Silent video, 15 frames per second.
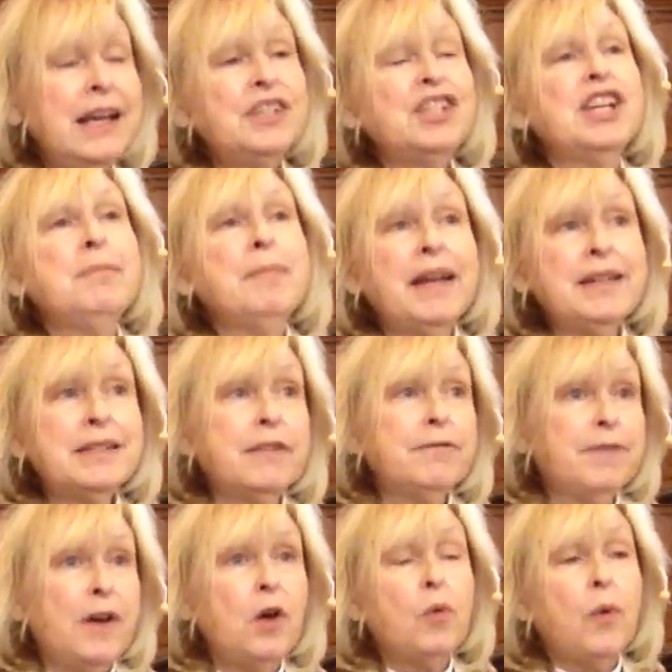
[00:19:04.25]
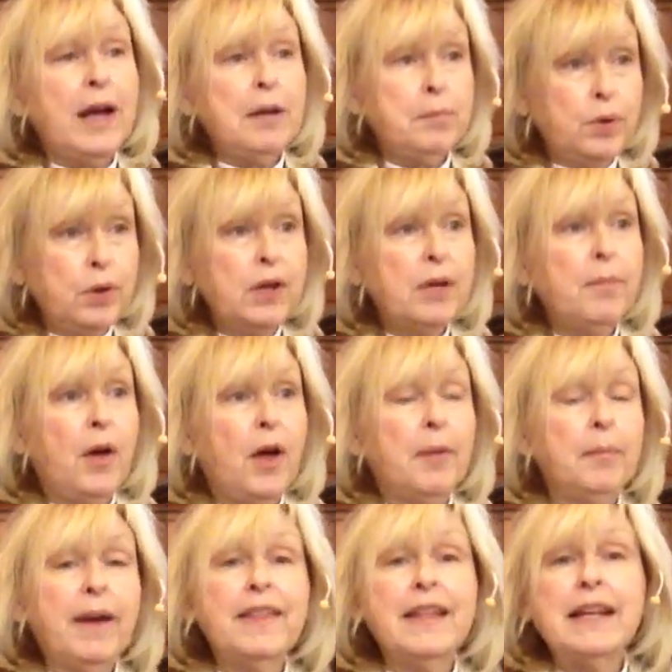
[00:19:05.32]
She must have felt quite put
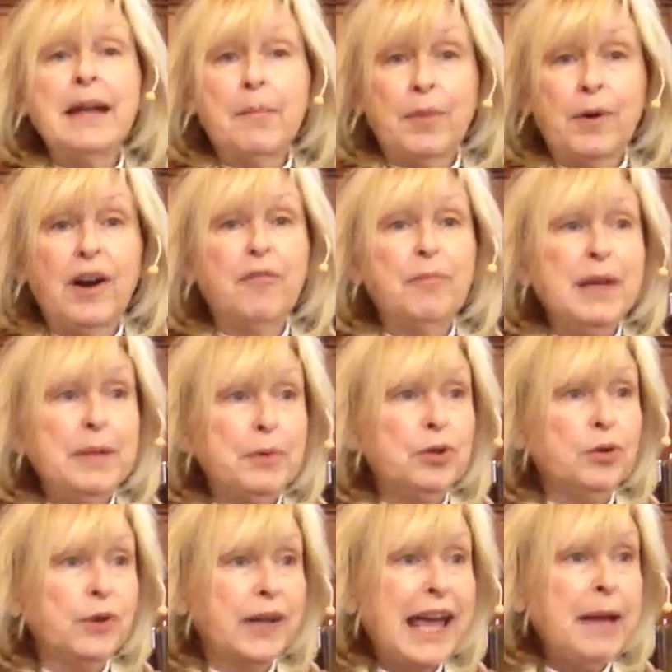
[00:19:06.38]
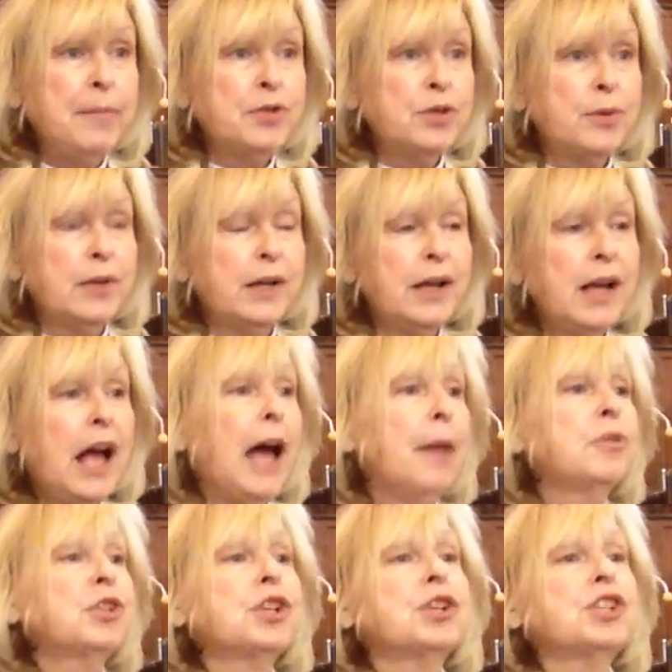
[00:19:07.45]
upon by the number of people who came to her.
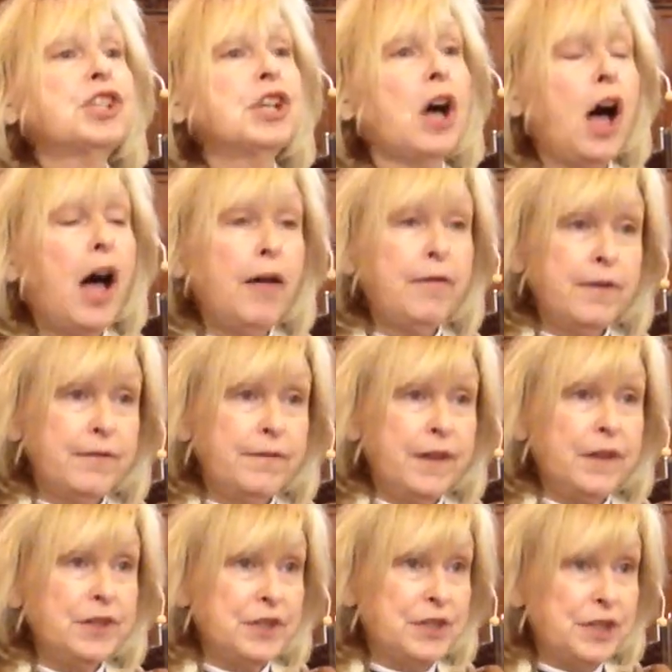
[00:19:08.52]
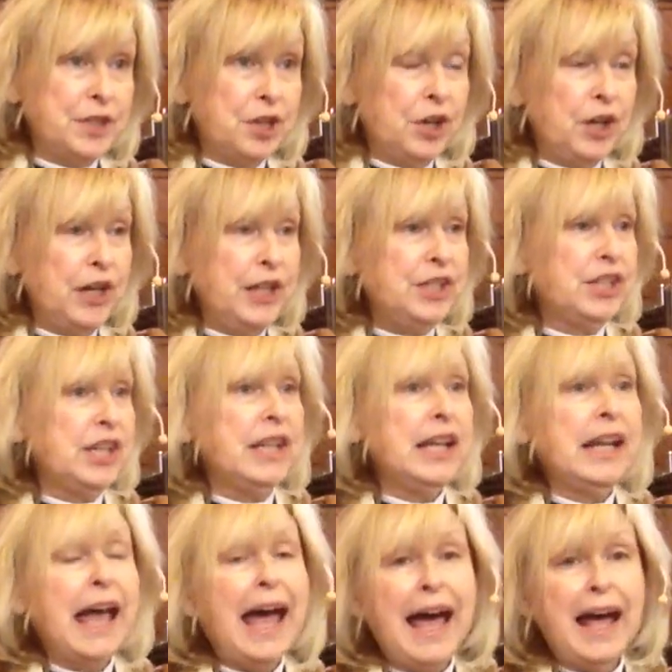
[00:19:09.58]
I'm sure she often felt discouraged and
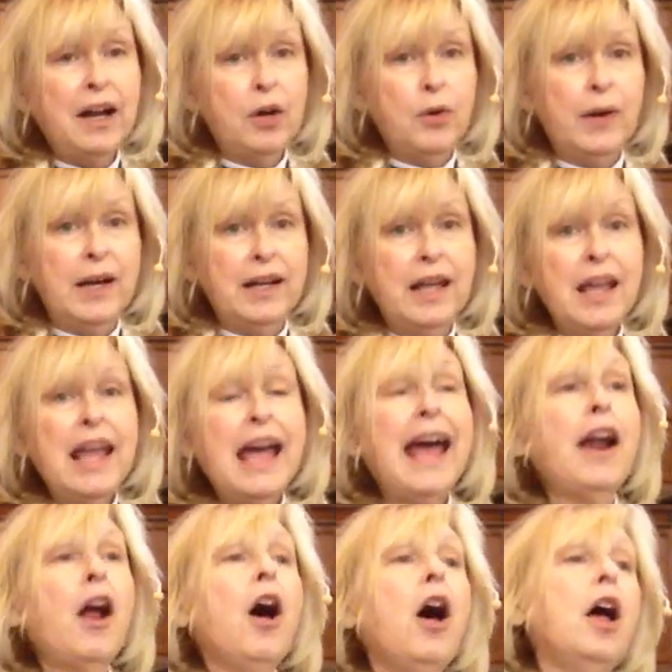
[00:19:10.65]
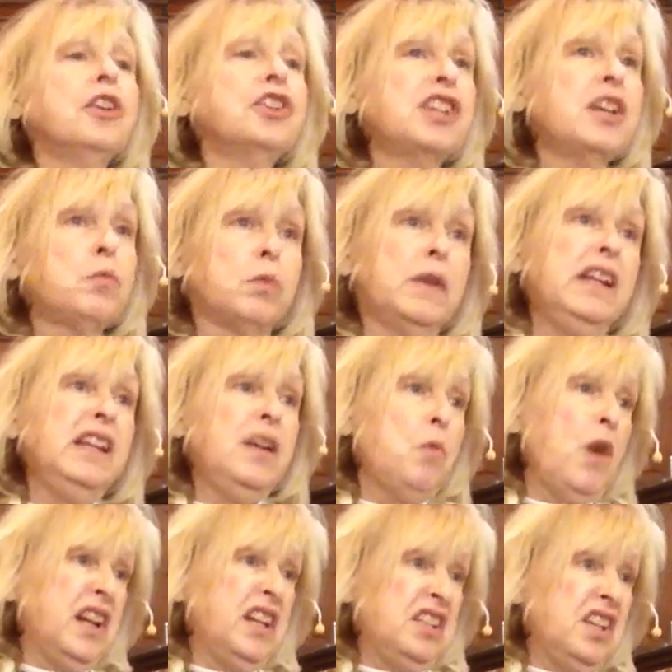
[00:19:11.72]
inadequate, and all she really
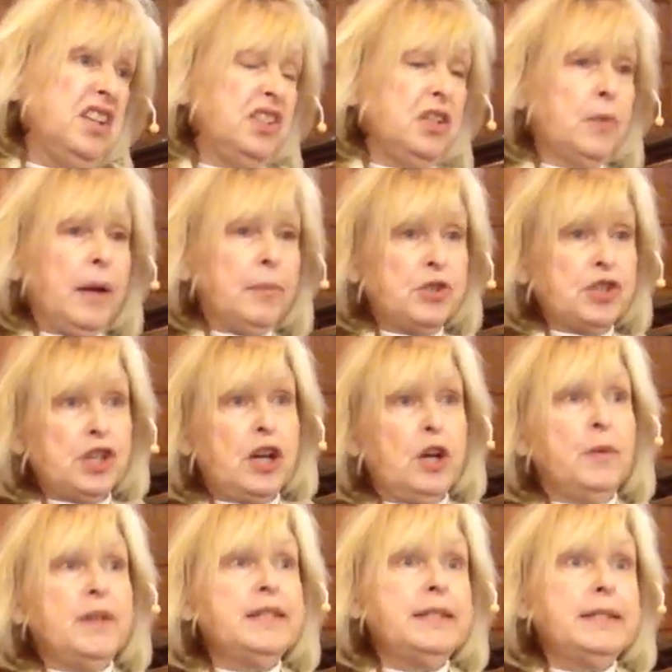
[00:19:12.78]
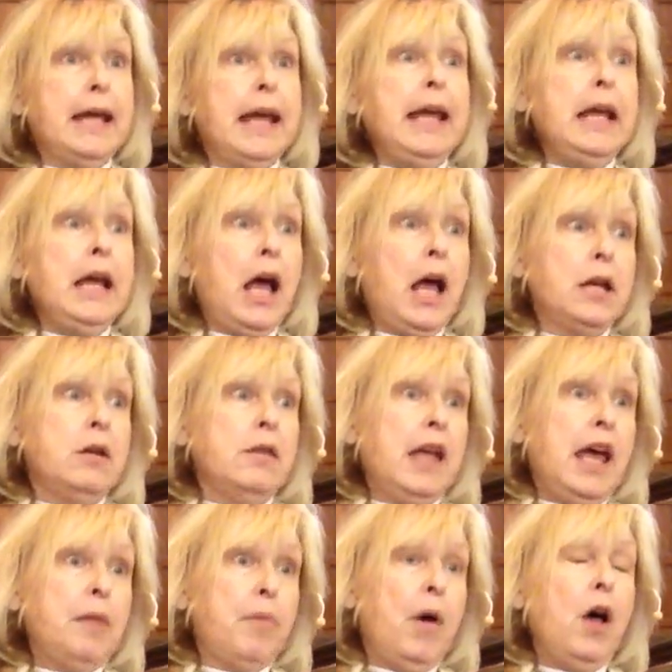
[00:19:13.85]
wanted to do, I'm sure, was stay under
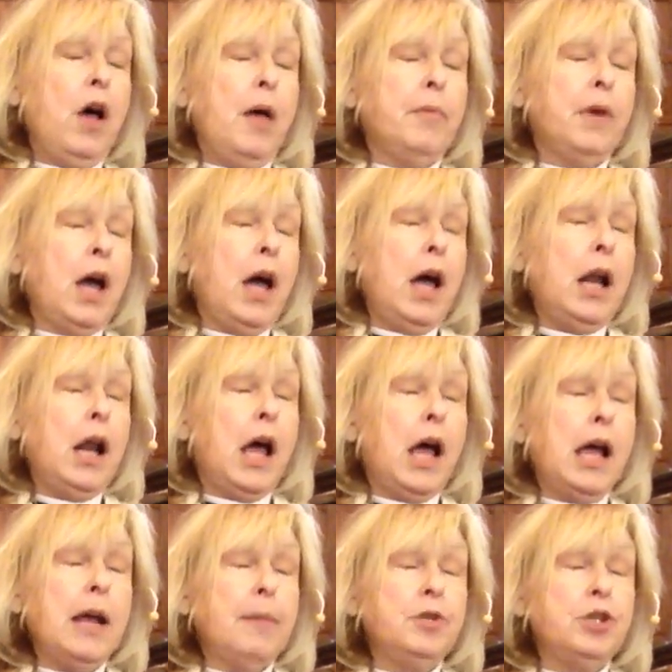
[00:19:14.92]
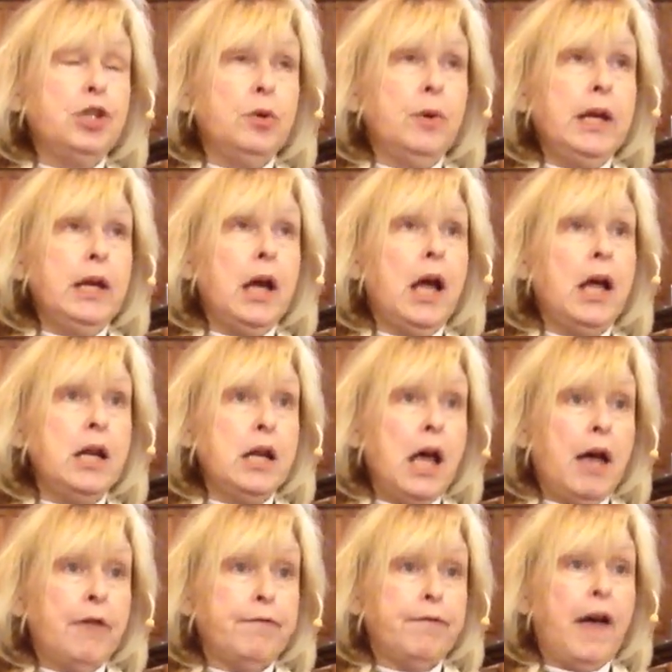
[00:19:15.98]
that palm. God, I am doing
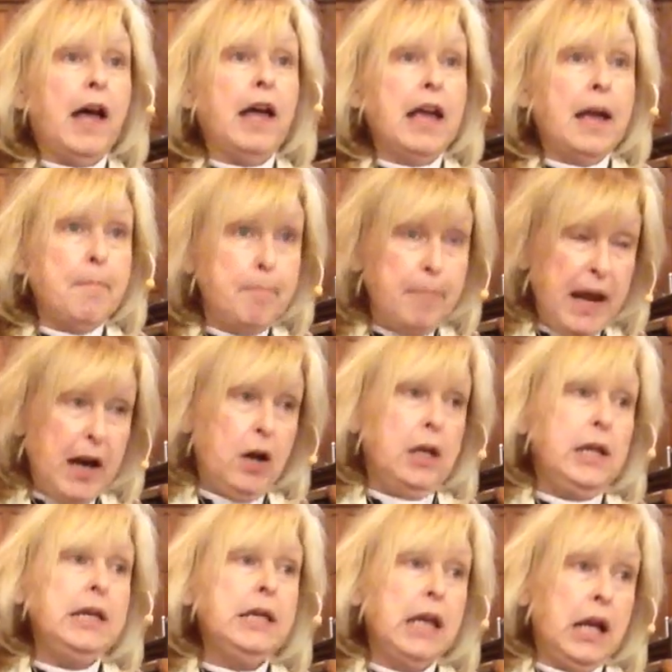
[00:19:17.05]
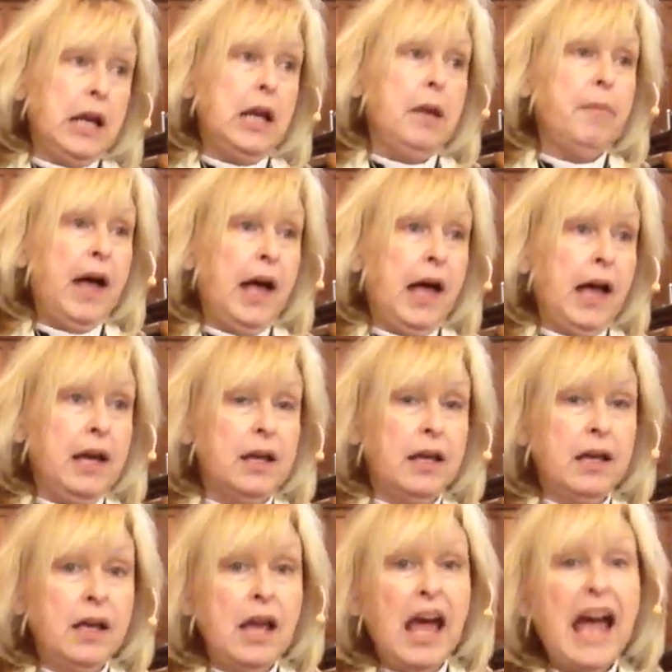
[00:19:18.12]
enough. I am barely getting by.
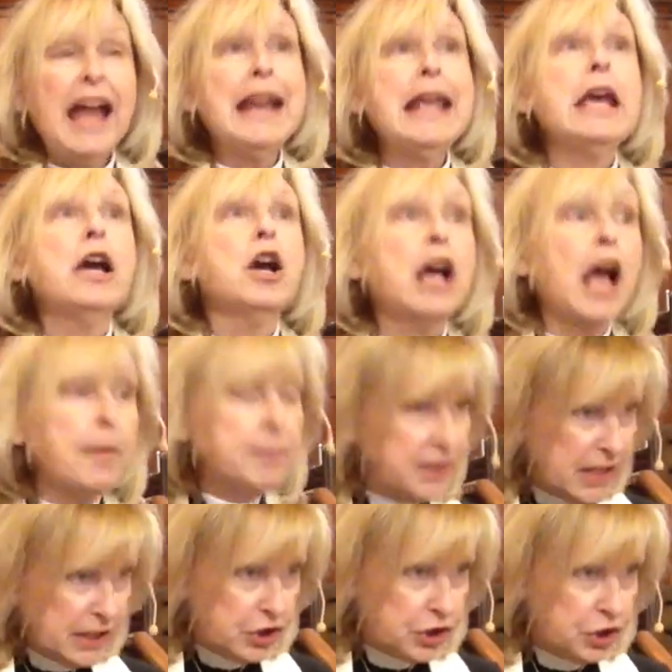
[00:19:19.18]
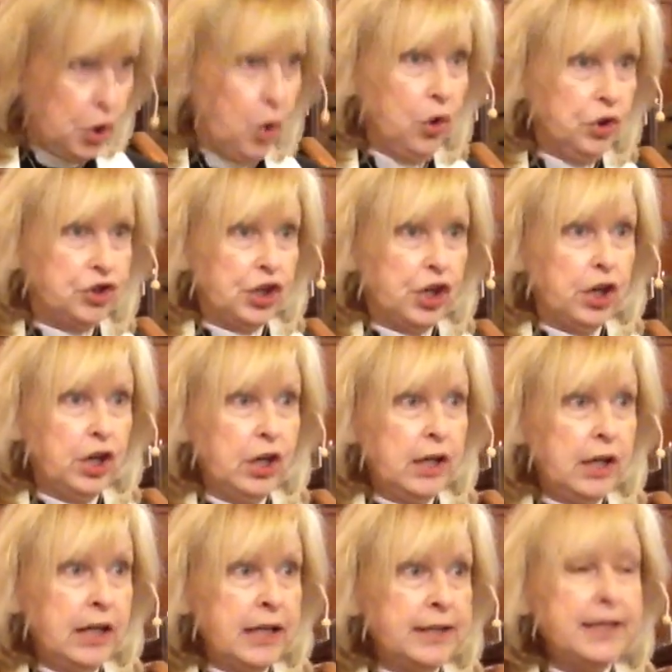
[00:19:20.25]
And here comes this soldier
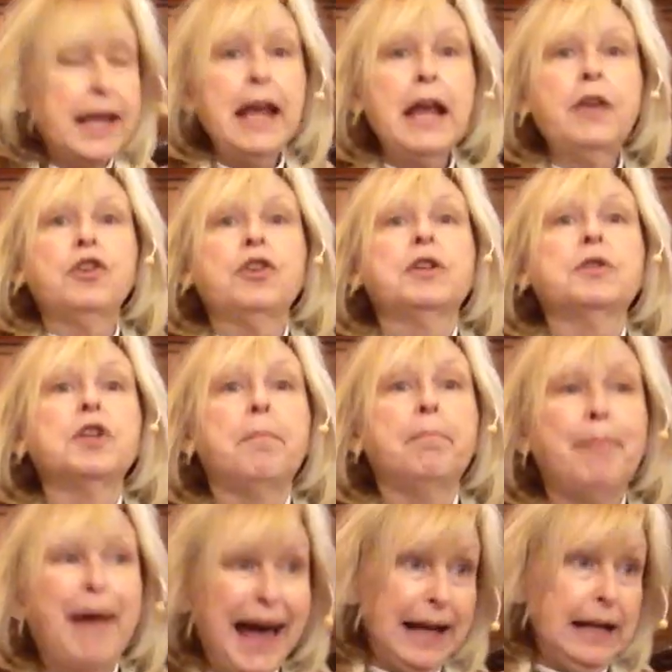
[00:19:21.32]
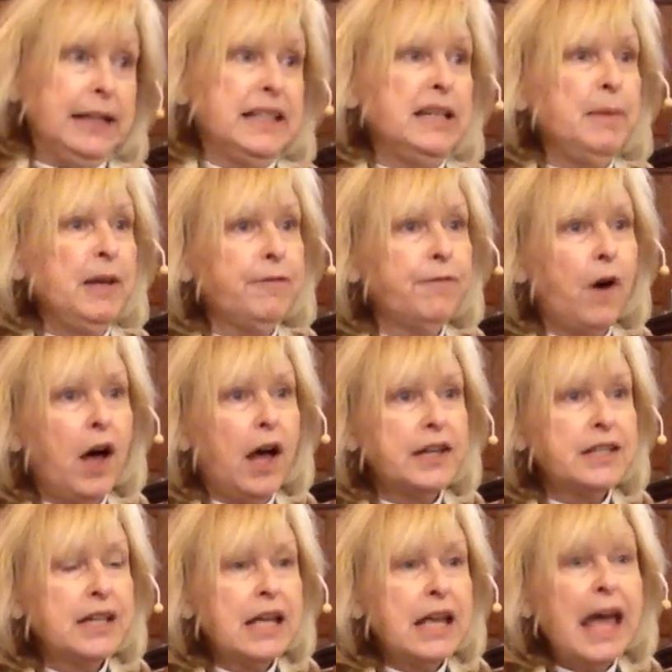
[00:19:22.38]
saying there is a battle to be
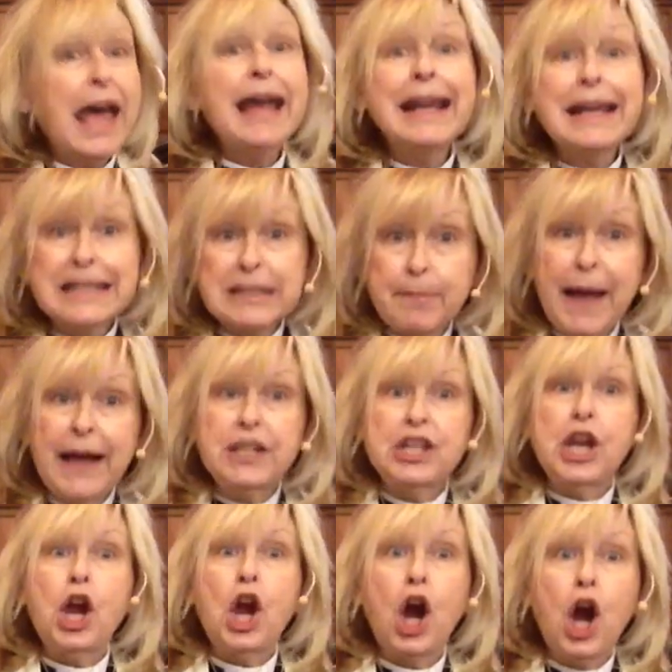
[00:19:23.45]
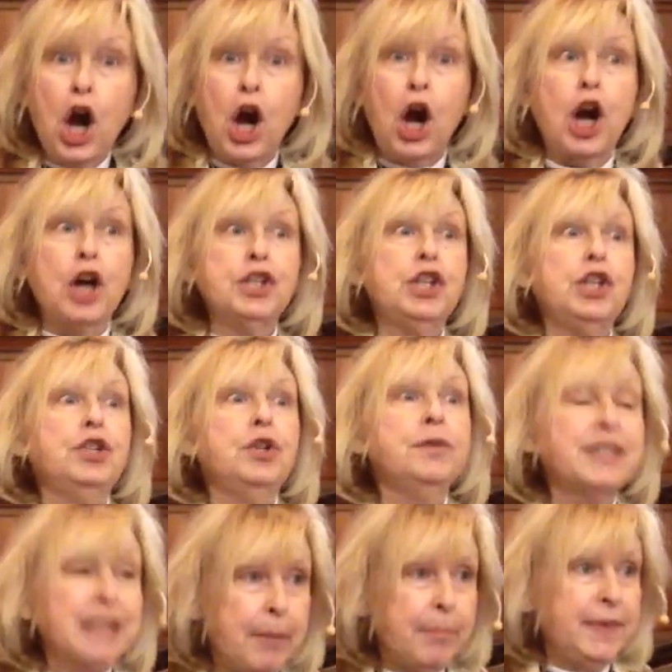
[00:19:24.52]
fought and expecting her to do
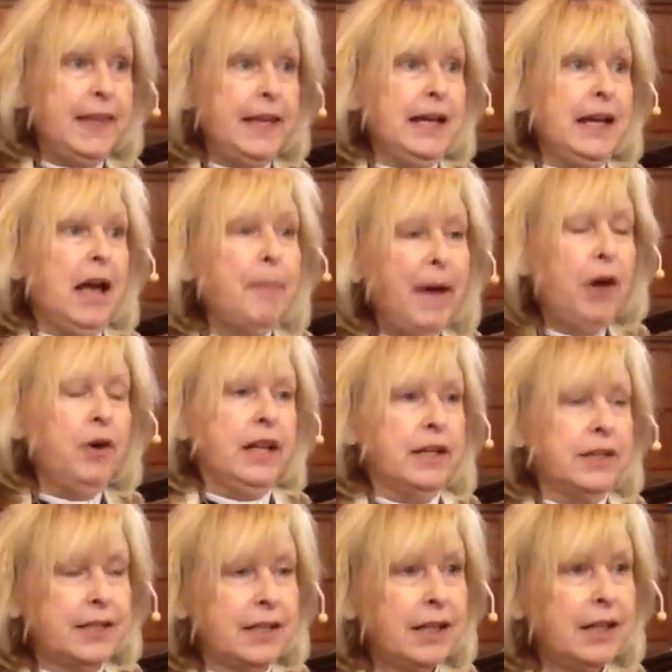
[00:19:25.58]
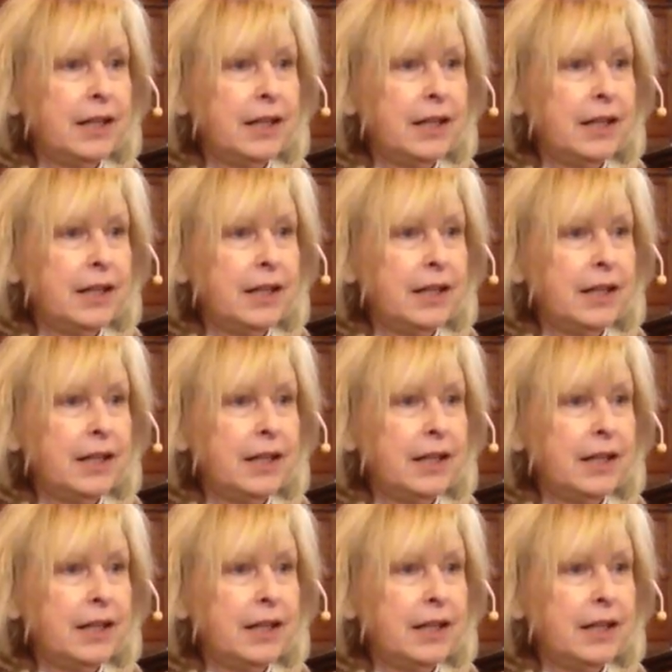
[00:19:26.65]
something about it.